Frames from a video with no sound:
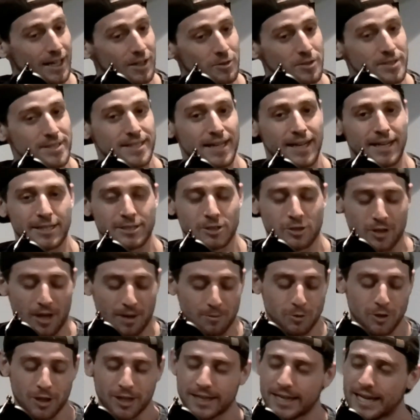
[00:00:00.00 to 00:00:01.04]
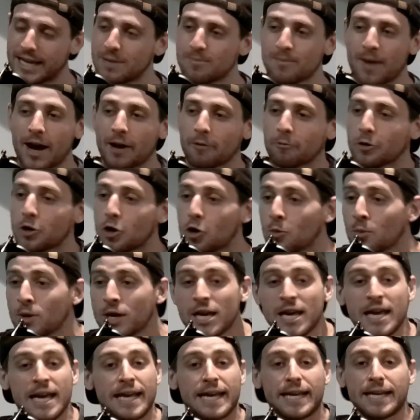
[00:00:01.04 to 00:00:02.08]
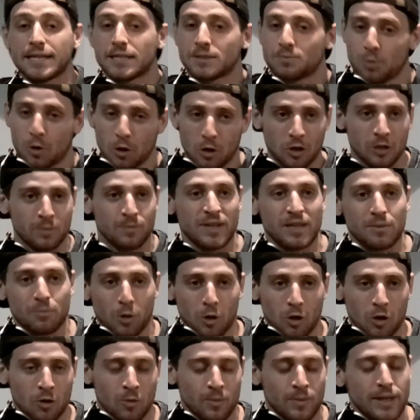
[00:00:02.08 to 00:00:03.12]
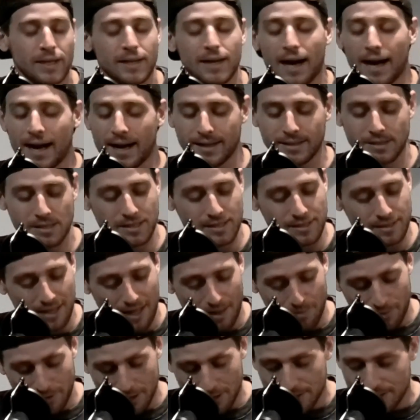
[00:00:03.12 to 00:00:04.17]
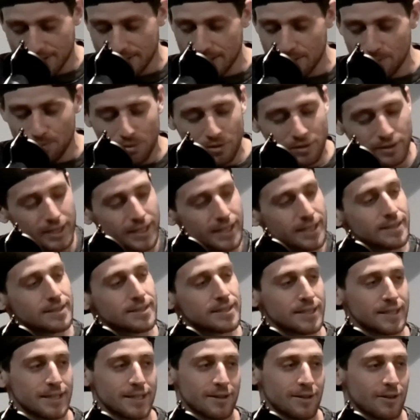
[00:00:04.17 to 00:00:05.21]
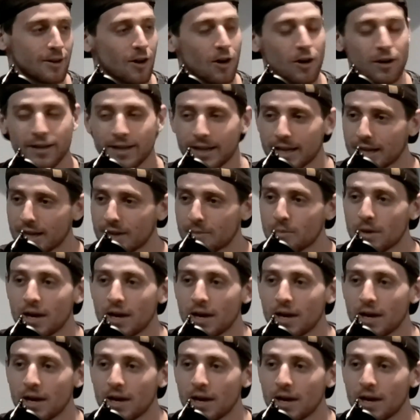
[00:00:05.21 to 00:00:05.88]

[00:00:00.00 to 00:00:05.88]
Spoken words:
what he said. I'm trying to get my belt. He's pulling me. I just slapped a simple guillotine on him.